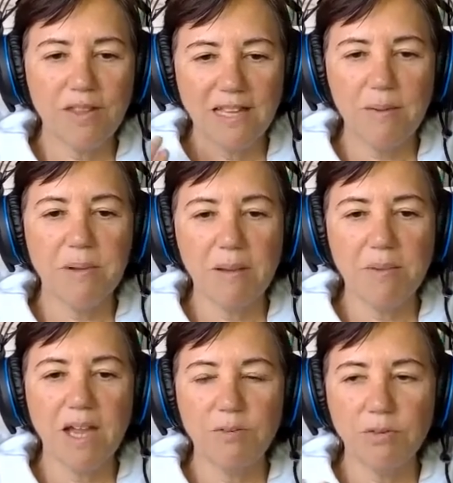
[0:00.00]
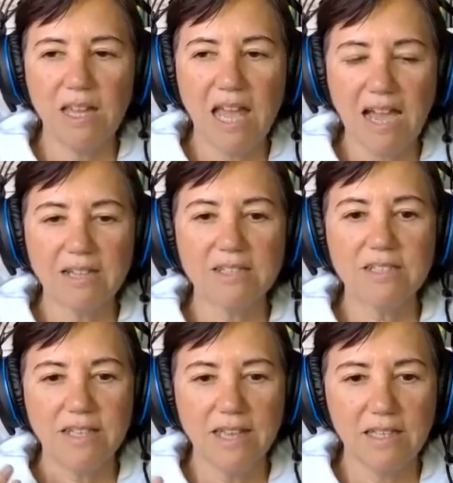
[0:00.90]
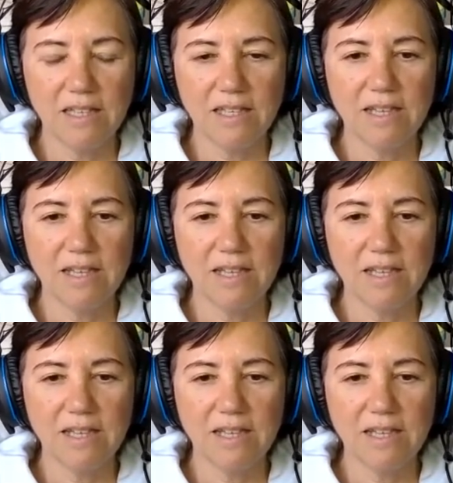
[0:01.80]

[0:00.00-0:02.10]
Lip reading: you know, it's good for me, and go